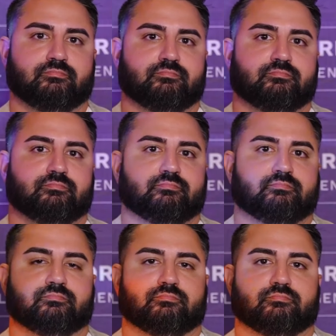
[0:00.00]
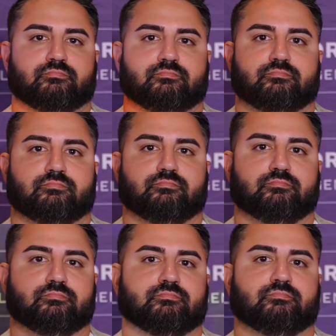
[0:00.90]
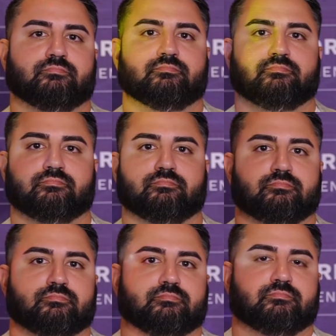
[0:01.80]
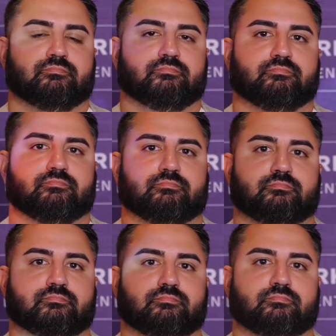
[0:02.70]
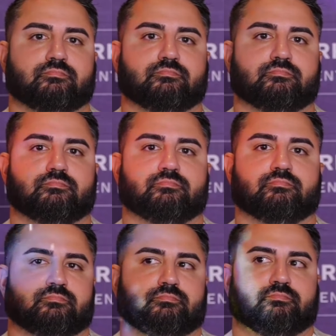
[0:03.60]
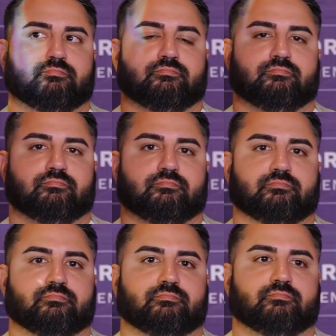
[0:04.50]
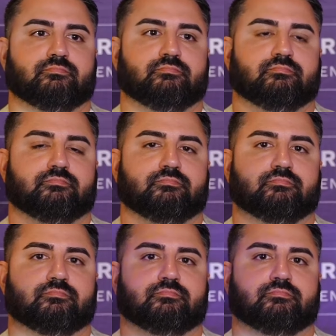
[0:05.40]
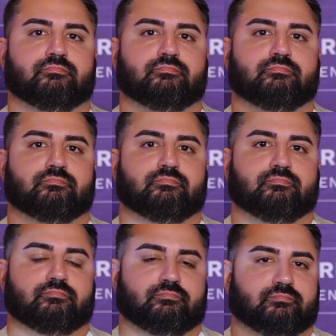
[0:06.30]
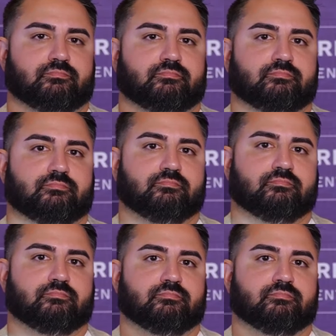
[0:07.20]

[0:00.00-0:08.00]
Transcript: (silent)